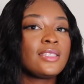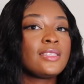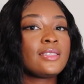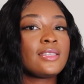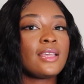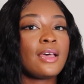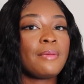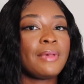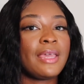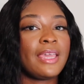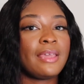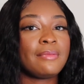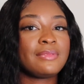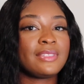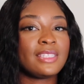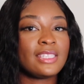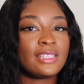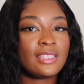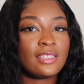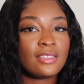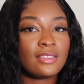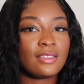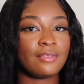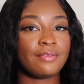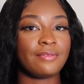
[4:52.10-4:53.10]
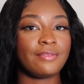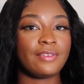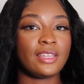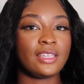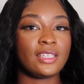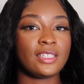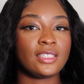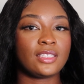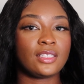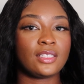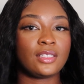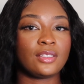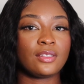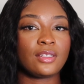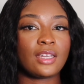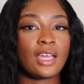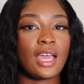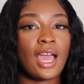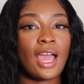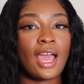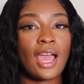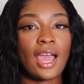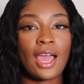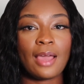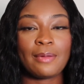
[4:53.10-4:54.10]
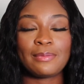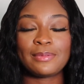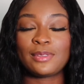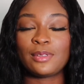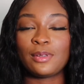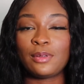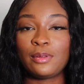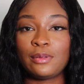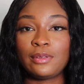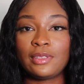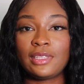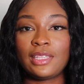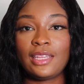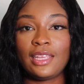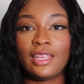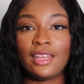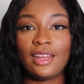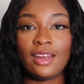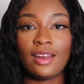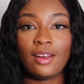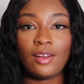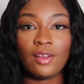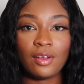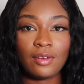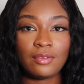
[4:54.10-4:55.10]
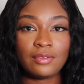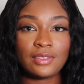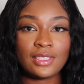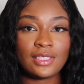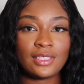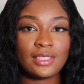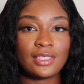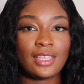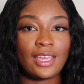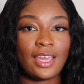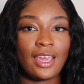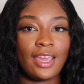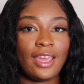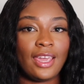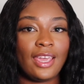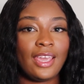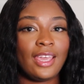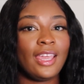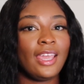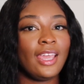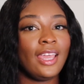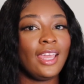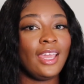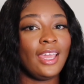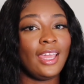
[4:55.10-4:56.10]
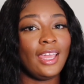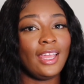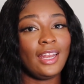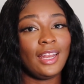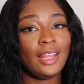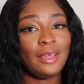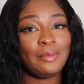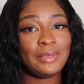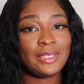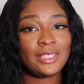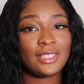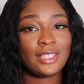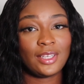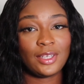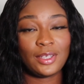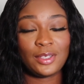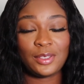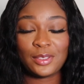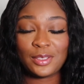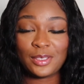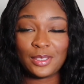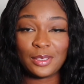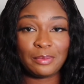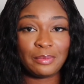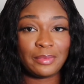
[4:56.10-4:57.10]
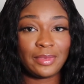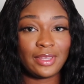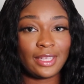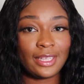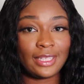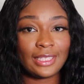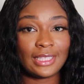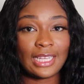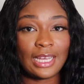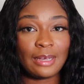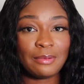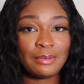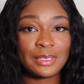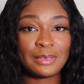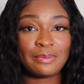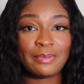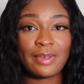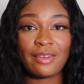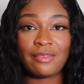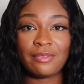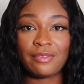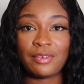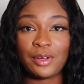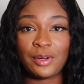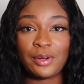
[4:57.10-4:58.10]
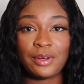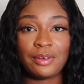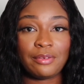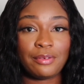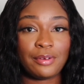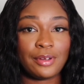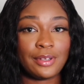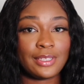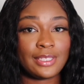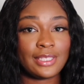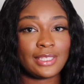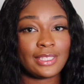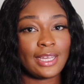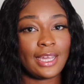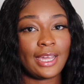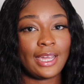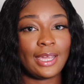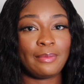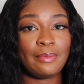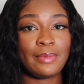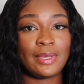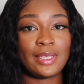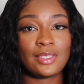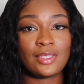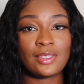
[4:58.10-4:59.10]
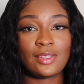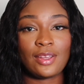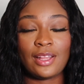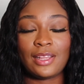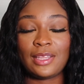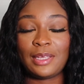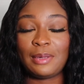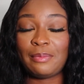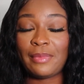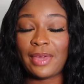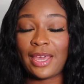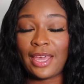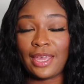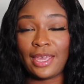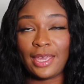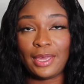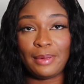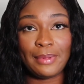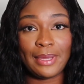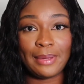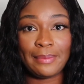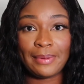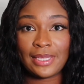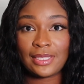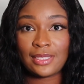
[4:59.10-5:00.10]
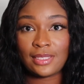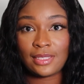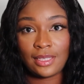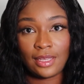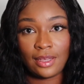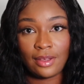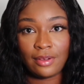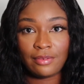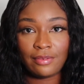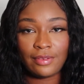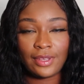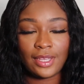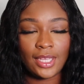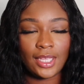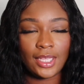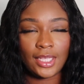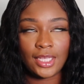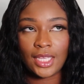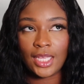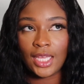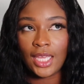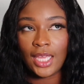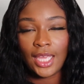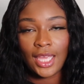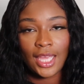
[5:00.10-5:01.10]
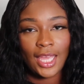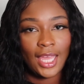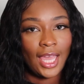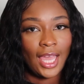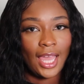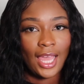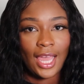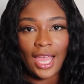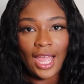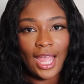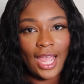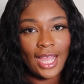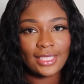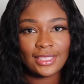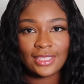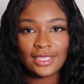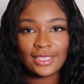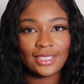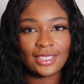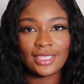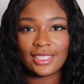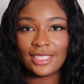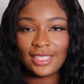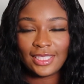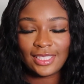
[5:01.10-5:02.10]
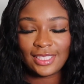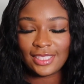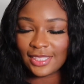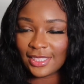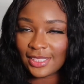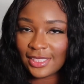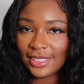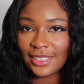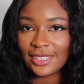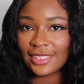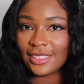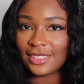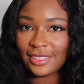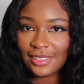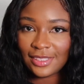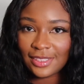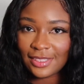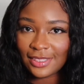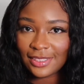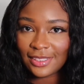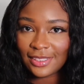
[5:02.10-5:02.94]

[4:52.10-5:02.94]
So babe, this is the finished look. I absolutely love this hair, and let me tell you something, that was my very first time installing my hair by myself, and I did good,